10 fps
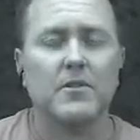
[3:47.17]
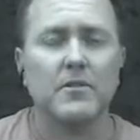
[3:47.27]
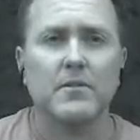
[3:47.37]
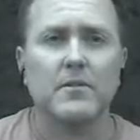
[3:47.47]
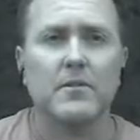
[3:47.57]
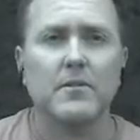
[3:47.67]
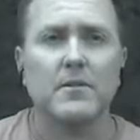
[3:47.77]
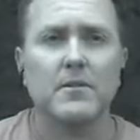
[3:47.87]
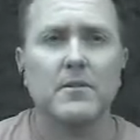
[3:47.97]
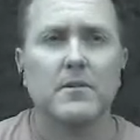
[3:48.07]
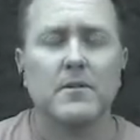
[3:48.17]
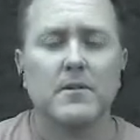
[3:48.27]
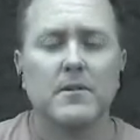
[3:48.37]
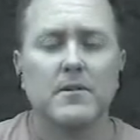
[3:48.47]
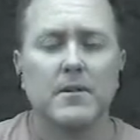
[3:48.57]

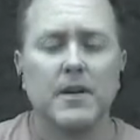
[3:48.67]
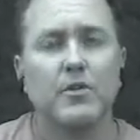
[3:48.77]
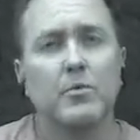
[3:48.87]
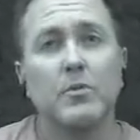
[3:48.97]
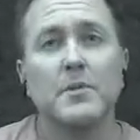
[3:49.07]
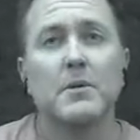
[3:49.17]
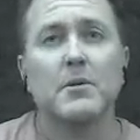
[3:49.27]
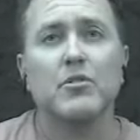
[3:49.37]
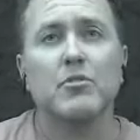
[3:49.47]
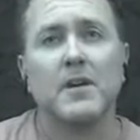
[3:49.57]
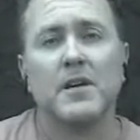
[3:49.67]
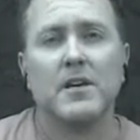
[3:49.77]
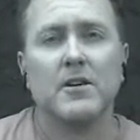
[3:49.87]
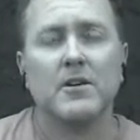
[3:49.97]
and you will be able to tune by ear,